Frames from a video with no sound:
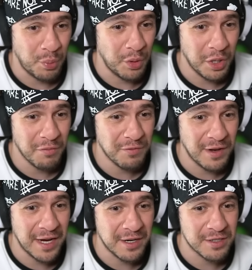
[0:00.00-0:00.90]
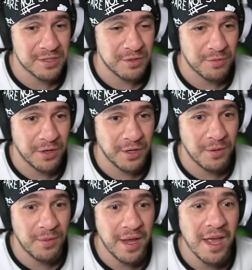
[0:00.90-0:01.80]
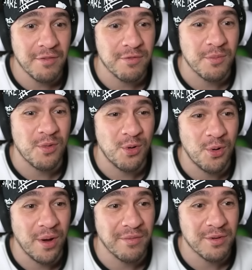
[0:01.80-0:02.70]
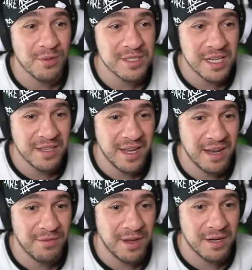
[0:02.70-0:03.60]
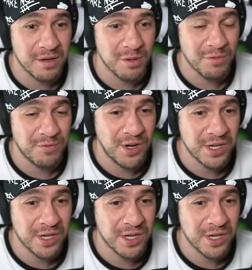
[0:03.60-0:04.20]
putting up flyers and running away from whoever was at the elevator. F